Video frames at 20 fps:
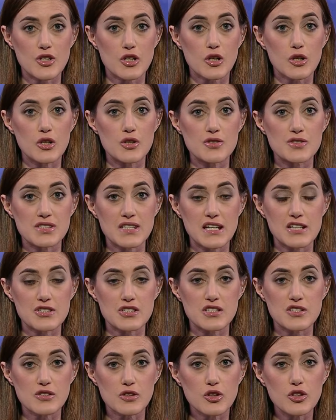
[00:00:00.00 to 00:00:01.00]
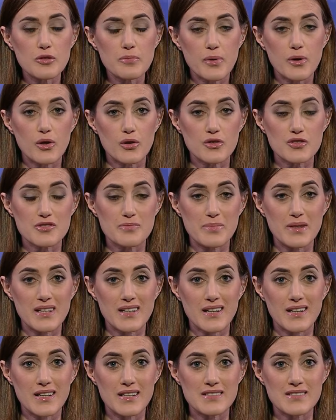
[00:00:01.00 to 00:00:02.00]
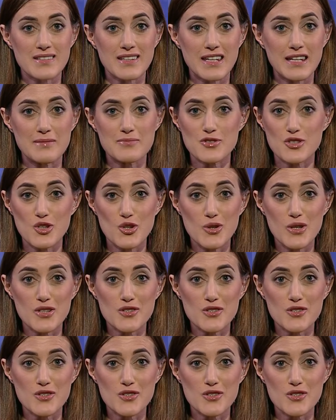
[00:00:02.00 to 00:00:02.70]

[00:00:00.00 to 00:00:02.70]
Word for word: to close sanctions loopholes because Kim's New